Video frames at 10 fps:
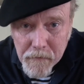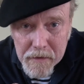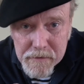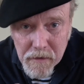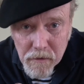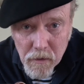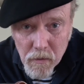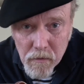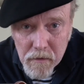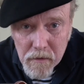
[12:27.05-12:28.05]

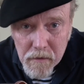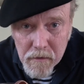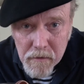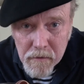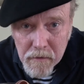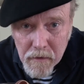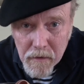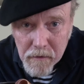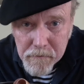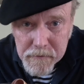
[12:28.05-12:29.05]
escargot
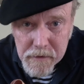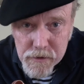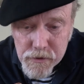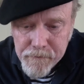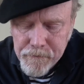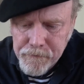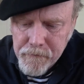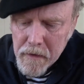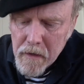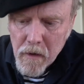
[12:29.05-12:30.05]
dish
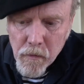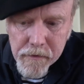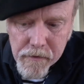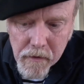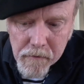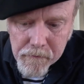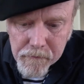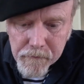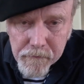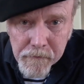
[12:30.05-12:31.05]
with
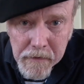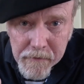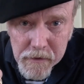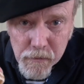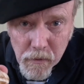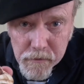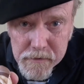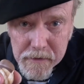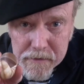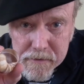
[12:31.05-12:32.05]
this one holds
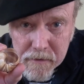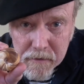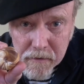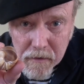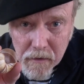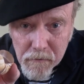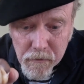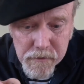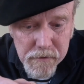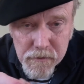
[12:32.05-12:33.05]
6,
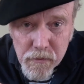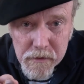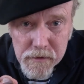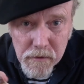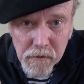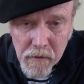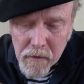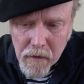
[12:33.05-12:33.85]
which is traditional.